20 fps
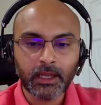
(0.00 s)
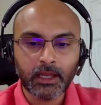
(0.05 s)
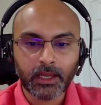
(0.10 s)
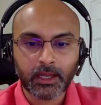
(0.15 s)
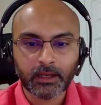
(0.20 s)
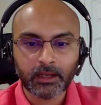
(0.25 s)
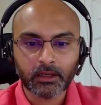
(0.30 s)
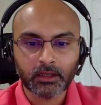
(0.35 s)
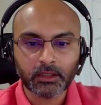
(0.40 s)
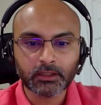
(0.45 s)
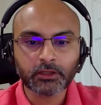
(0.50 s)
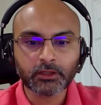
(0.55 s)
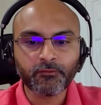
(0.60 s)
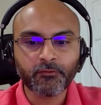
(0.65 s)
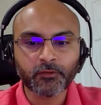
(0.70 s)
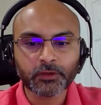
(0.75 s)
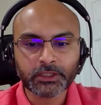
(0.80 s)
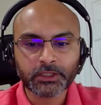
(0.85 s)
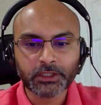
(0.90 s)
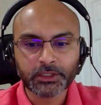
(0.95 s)
And in the
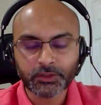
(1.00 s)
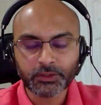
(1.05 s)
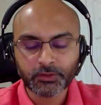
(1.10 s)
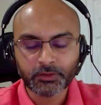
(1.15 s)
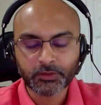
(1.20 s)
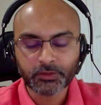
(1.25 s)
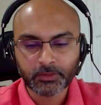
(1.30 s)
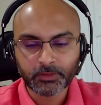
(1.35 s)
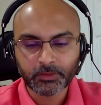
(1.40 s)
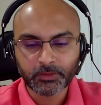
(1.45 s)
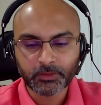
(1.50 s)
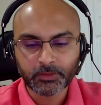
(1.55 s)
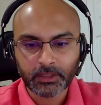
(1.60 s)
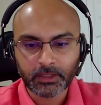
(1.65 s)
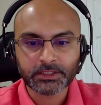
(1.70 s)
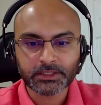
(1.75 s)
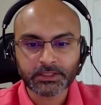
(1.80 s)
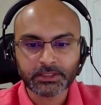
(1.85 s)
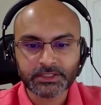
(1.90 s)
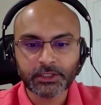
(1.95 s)
footer you might
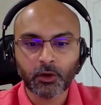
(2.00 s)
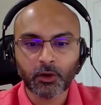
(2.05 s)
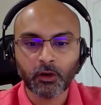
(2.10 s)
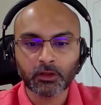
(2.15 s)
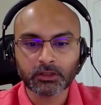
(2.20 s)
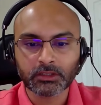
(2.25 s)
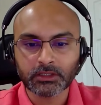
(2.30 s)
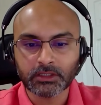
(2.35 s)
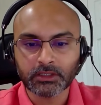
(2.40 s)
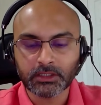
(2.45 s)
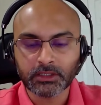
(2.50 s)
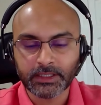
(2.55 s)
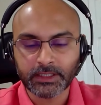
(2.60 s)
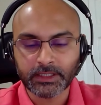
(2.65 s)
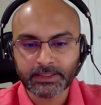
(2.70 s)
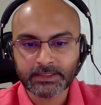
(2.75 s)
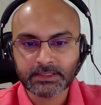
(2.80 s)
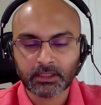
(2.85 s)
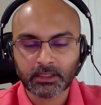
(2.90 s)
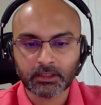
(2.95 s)
see all the links